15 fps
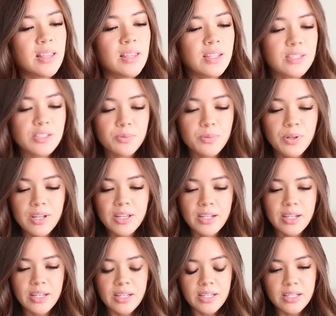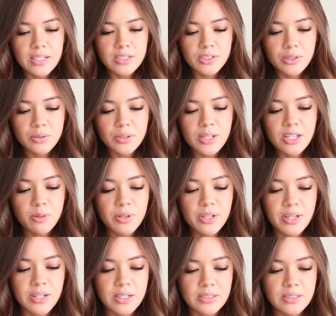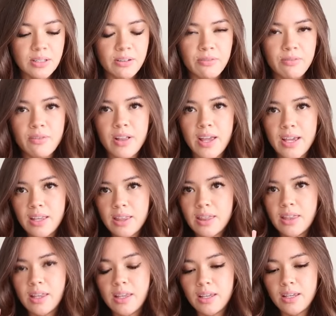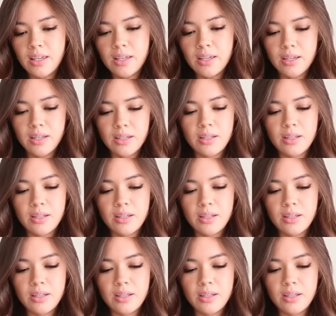This one is unique because of like the